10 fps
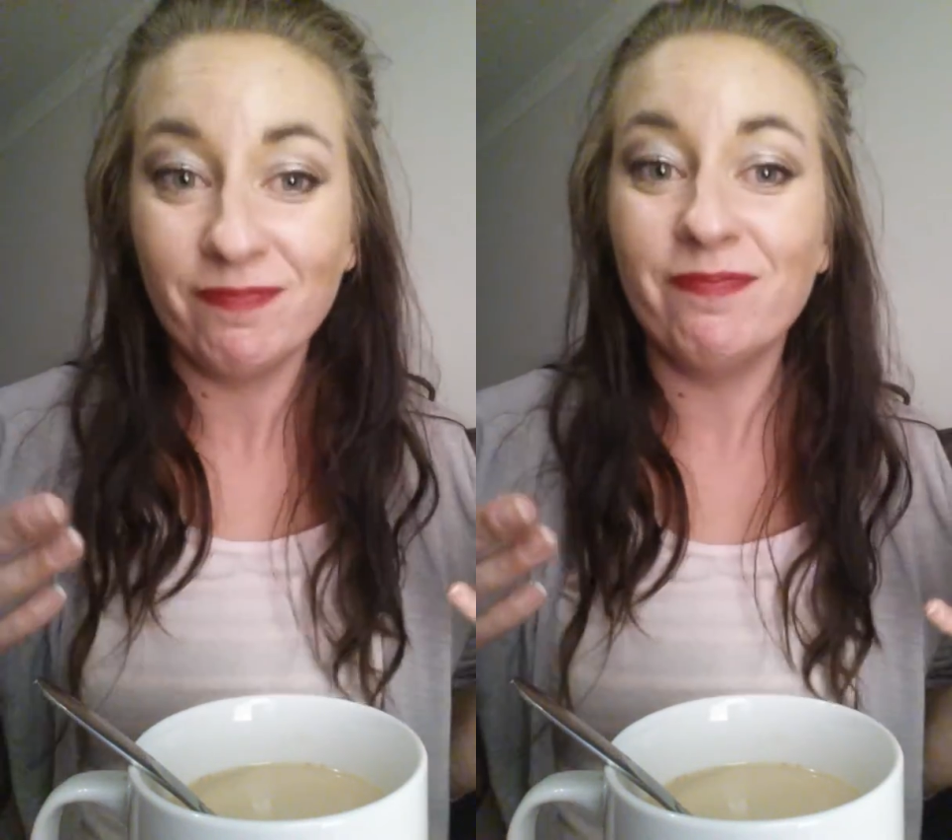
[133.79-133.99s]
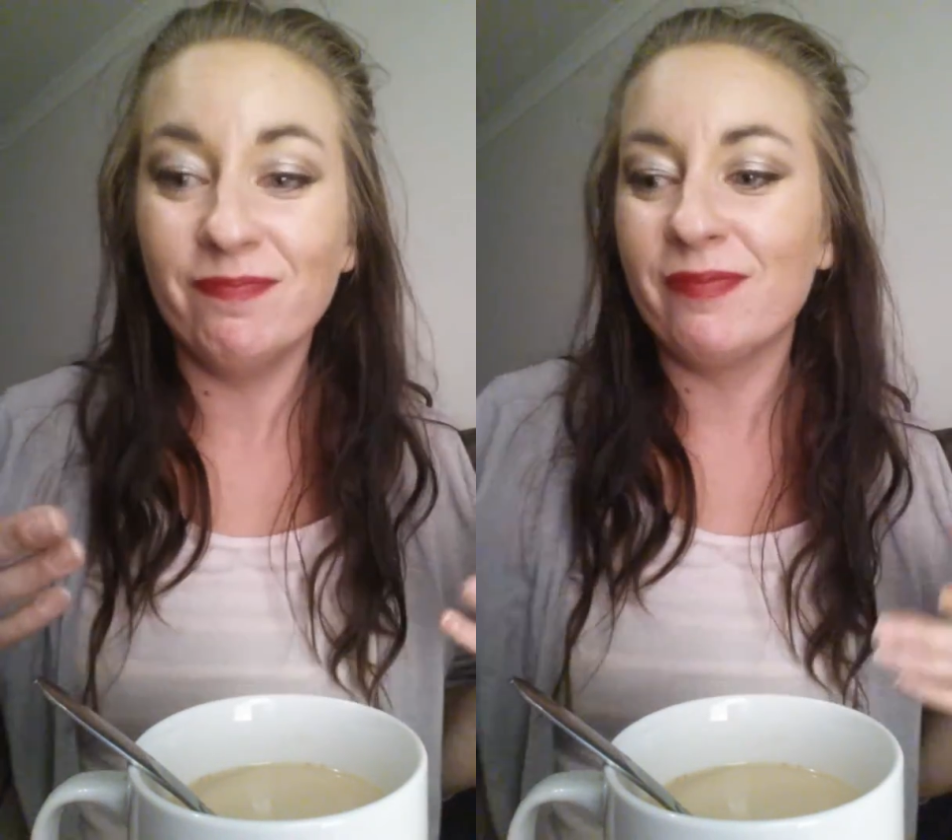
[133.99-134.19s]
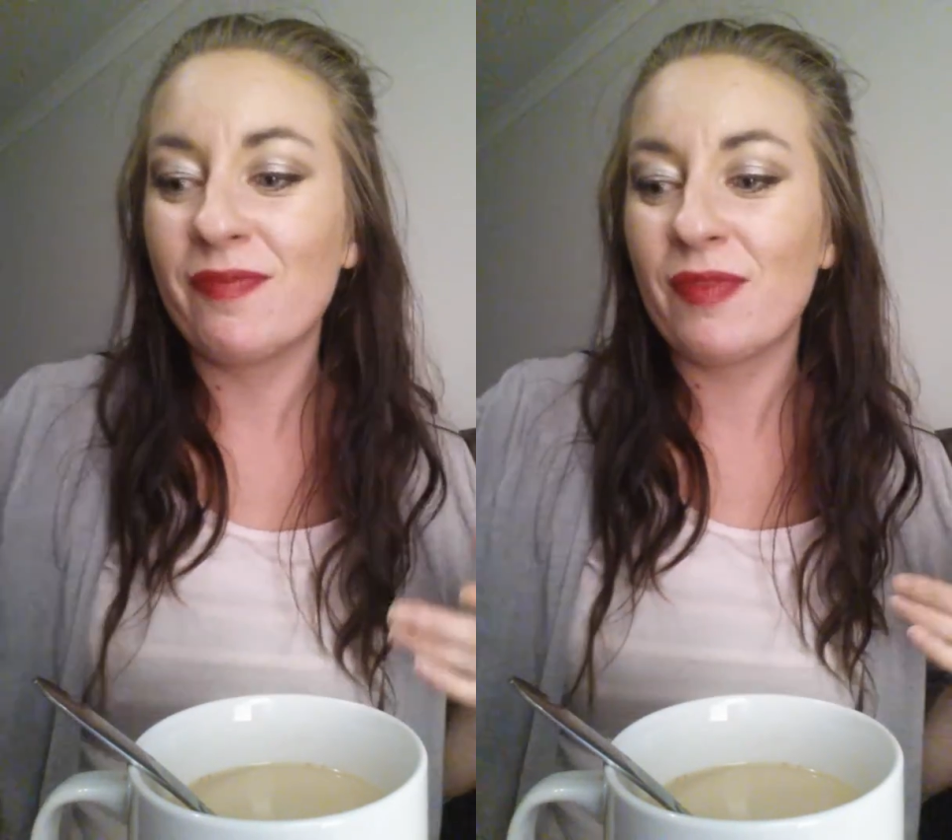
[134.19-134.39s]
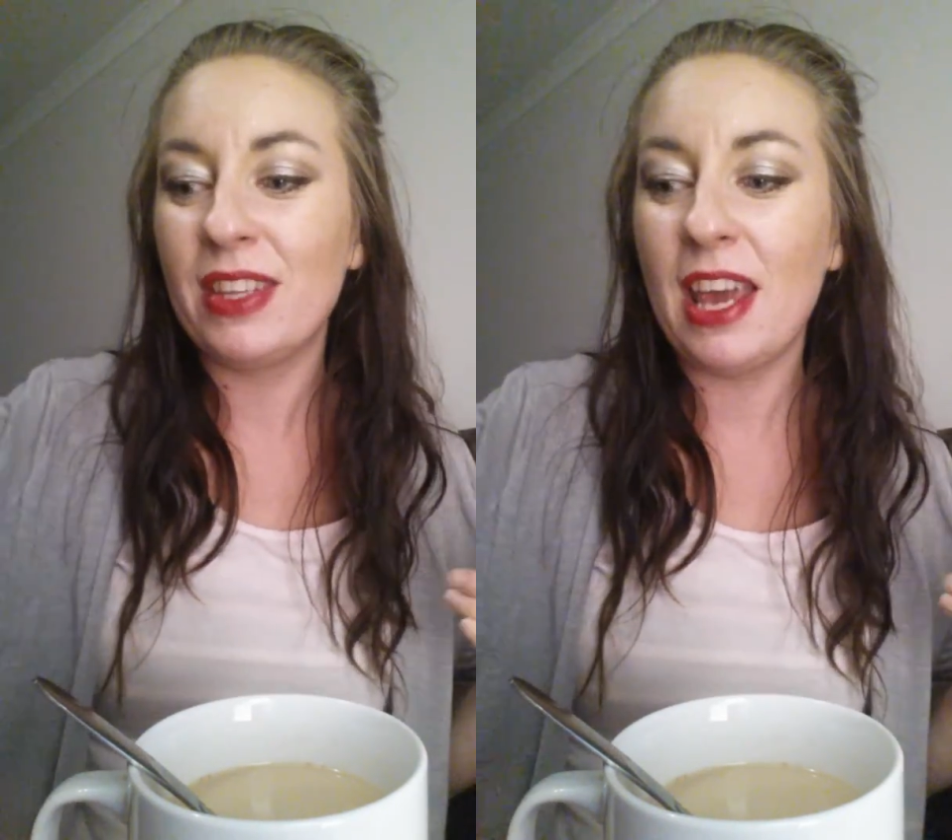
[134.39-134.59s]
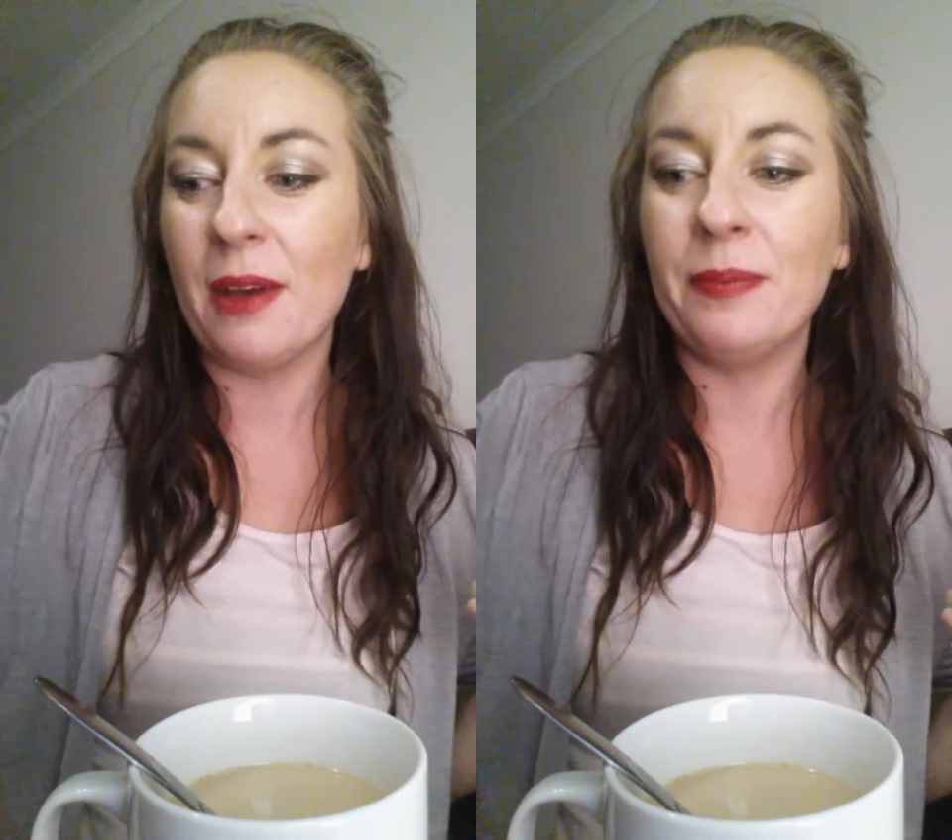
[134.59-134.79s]
Mm-hmm.
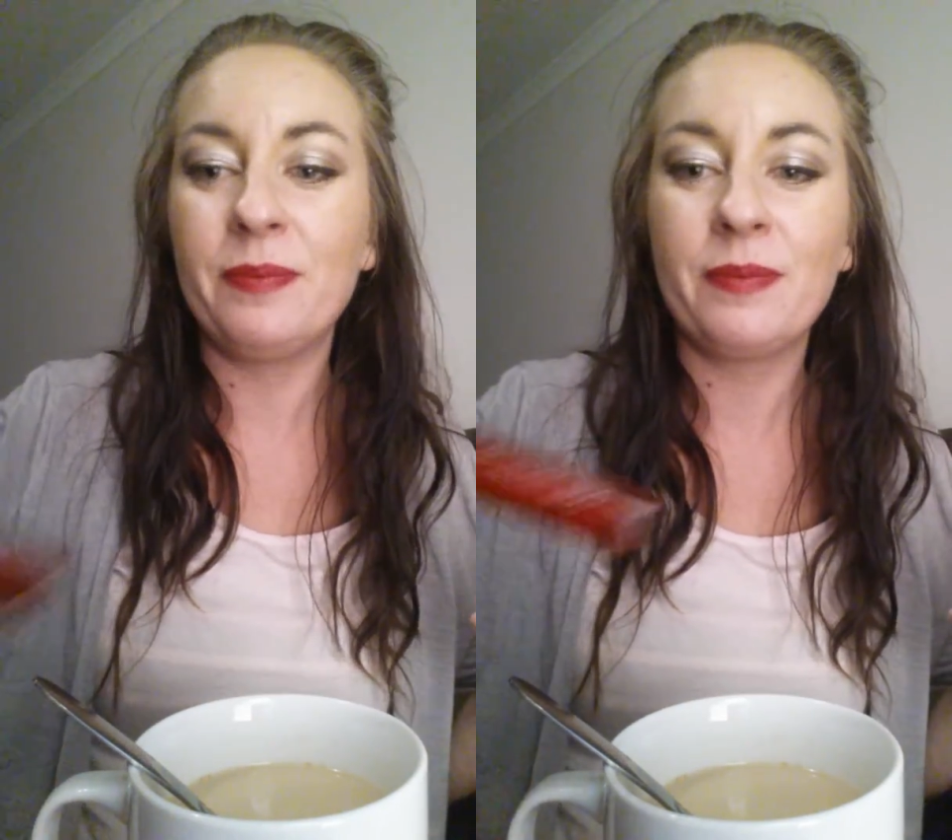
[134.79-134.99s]
Yeah.